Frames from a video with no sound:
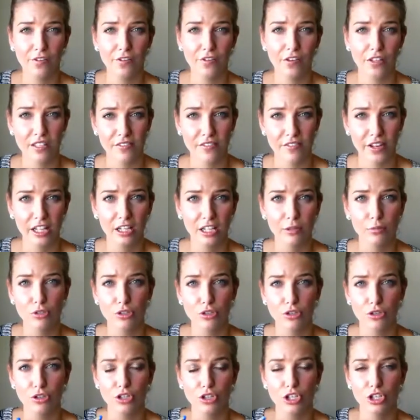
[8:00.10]
if it's available
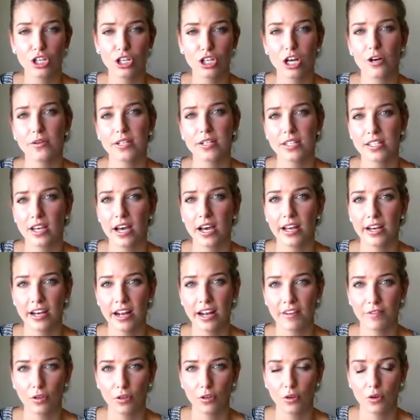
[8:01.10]
to go inside and
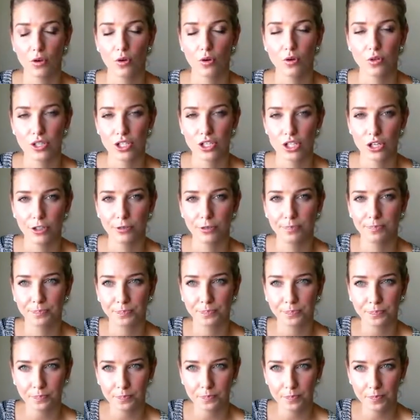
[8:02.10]
have a look also.
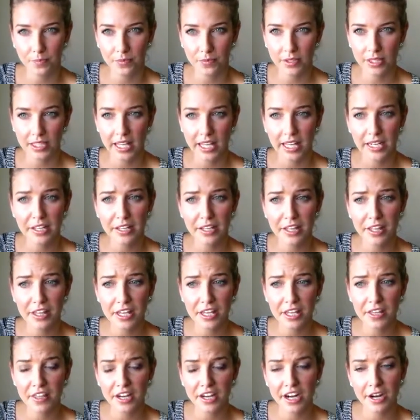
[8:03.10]
Another
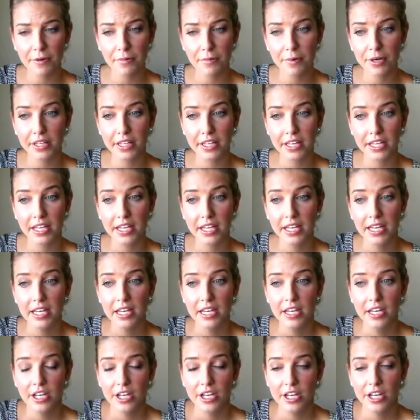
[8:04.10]
thing that I really
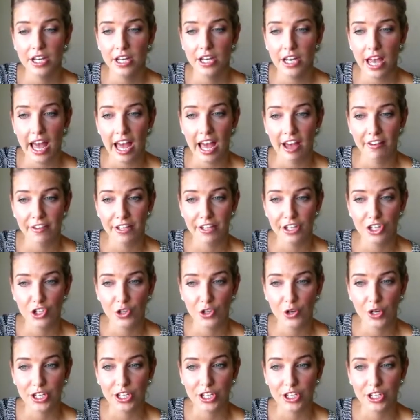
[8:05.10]
have
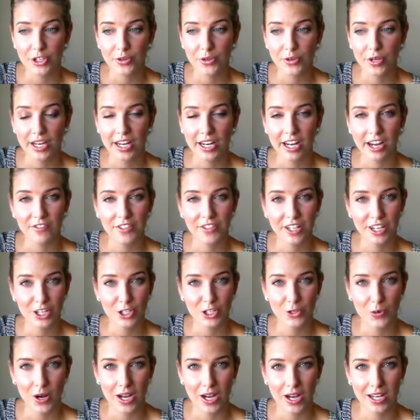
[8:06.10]
enjoyed doing, I've done it
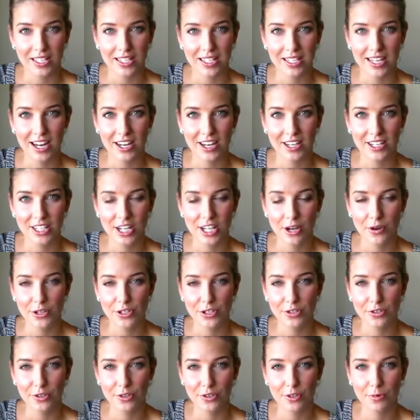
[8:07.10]
twice now, is
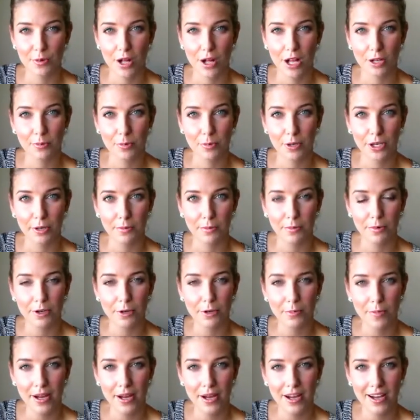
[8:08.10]
going to the Wild Wadi
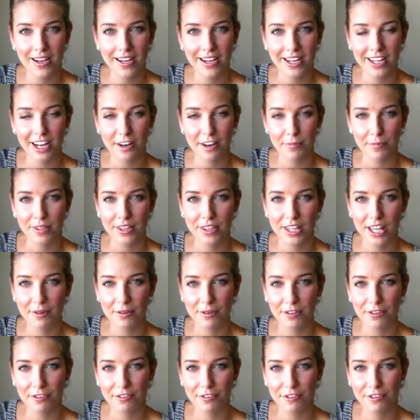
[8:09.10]
Water Park, and I've been there
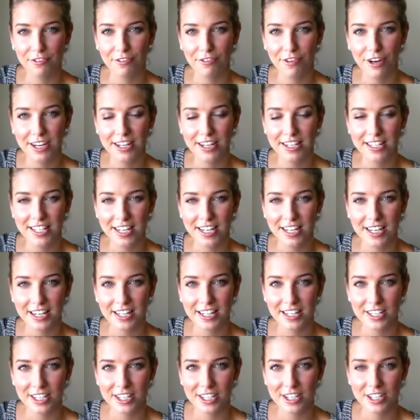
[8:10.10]
with a few friends, and it
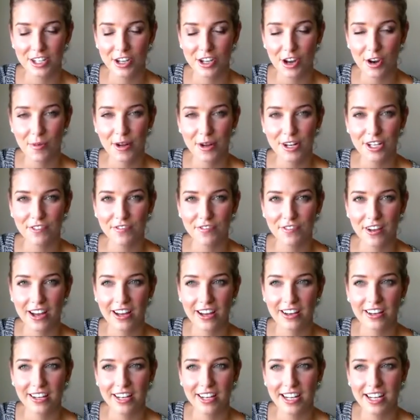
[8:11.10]
is just so much
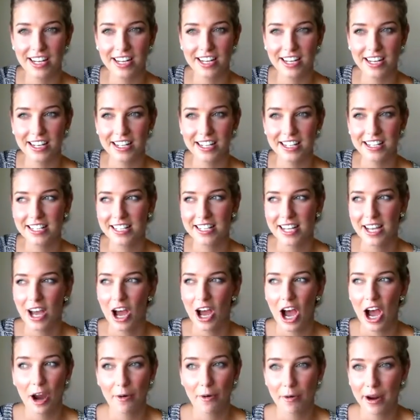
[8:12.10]
fun.
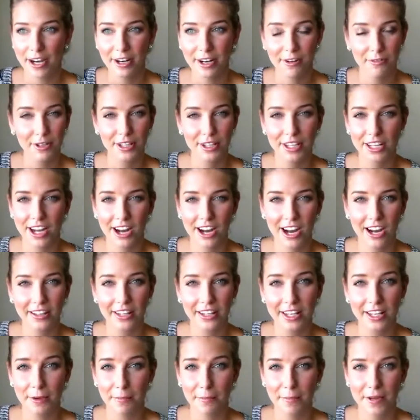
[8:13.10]
I rate it really
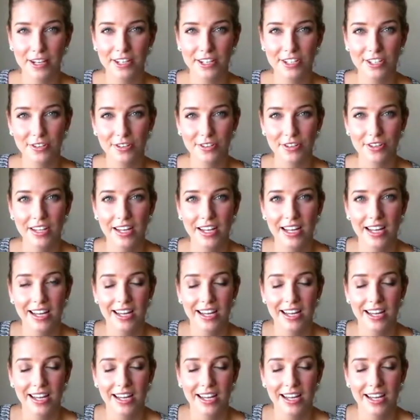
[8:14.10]
highly compared to